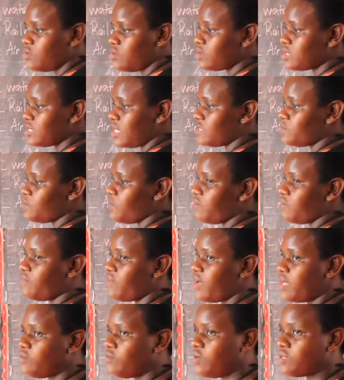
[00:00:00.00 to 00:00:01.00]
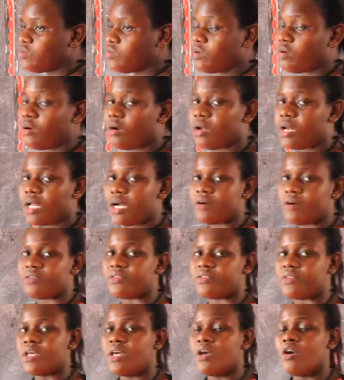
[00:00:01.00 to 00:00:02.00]
Doctors provide what we call health
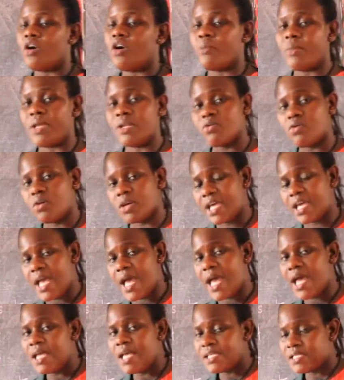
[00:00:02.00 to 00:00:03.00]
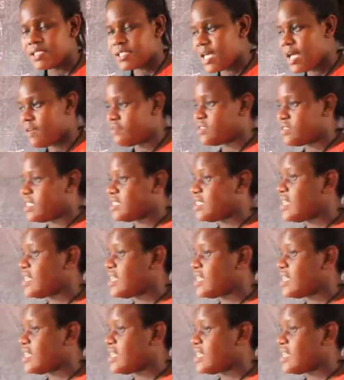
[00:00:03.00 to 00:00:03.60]
or medical care services.